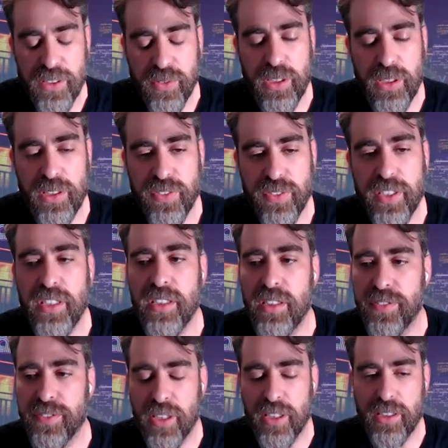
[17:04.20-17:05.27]
of all, it's very
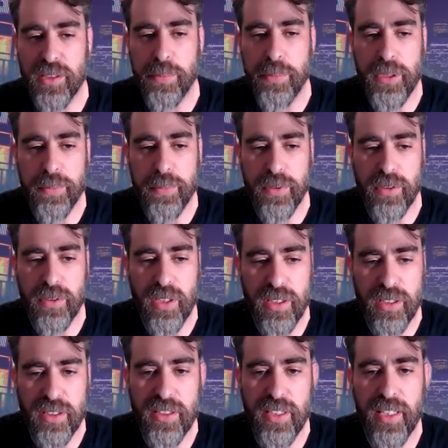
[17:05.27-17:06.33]
easy for us as people to
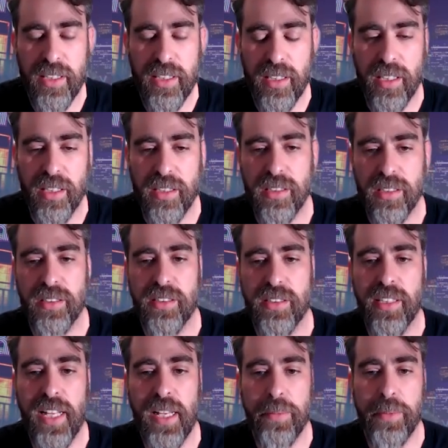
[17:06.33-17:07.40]
understand like
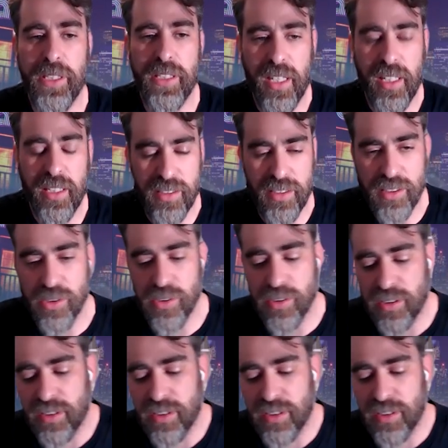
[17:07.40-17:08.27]
dynamic analysis, because